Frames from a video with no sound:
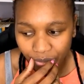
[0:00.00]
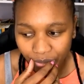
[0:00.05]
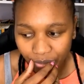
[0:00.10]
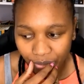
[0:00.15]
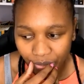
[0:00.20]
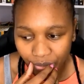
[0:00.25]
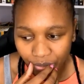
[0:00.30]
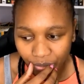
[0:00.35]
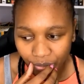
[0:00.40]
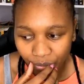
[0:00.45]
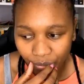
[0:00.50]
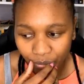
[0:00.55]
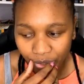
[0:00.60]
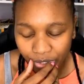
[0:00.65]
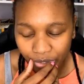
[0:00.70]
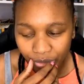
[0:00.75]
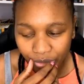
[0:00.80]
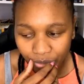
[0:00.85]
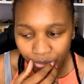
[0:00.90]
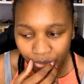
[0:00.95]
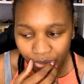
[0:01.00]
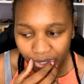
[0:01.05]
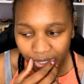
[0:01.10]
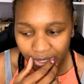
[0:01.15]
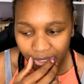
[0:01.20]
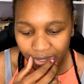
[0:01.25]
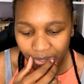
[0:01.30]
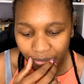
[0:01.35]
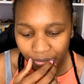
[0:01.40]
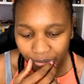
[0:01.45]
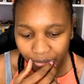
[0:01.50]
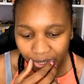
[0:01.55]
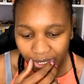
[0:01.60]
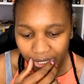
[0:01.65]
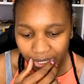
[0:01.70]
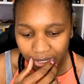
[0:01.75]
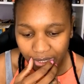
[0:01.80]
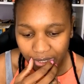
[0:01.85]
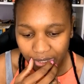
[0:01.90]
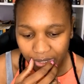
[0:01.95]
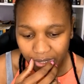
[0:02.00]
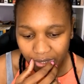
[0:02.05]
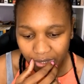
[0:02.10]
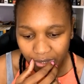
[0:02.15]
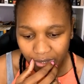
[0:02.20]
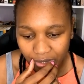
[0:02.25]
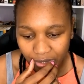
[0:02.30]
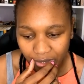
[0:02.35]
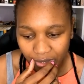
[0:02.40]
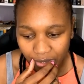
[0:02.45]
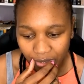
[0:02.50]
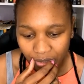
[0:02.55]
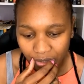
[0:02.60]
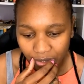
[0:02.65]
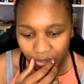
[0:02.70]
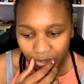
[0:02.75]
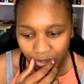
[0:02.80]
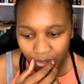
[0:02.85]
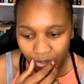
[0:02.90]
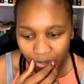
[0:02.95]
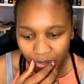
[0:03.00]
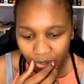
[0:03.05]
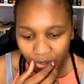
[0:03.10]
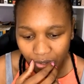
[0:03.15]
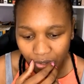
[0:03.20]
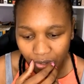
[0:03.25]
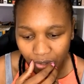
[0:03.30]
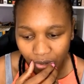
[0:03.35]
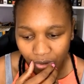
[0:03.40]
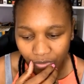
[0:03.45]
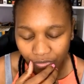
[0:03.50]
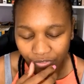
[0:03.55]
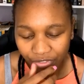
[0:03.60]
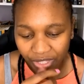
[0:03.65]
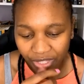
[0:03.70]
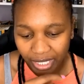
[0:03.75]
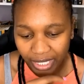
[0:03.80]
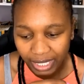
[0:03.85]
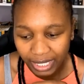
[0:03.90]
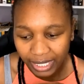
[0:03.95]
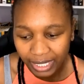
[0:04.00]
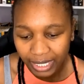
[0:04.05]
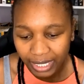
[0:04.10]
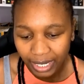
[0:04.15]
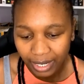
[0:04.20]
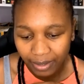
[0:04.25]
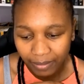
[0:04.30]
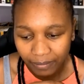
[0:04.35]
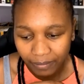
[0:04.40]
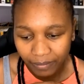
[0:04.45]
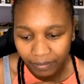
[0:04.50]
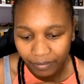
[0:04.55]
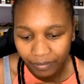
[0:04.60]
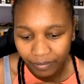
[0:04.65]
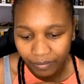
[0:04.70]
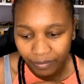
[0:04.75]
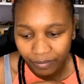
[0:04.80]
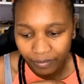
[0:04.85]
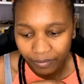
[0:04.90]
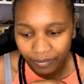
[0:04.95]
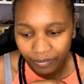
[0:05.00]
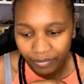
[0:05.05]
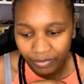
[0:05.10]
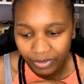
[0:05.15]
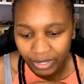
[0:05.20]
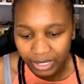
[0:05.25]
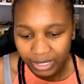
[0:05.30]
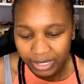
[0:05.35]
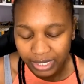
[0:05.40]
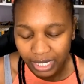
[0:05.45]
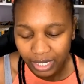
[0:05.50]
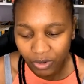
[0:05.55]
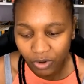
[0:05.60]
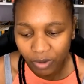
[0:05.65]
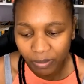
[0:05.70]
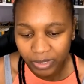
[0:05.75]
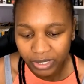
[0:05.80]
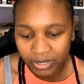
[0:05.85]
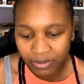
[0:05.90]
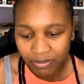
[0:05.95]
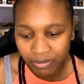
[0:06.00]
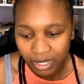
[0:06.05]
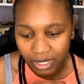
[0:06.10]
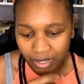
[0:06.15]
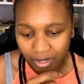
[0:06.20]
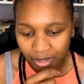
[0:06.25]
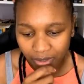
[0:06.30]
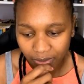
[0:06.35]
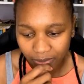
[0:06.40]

when you look at the rate of the income that Sangomas make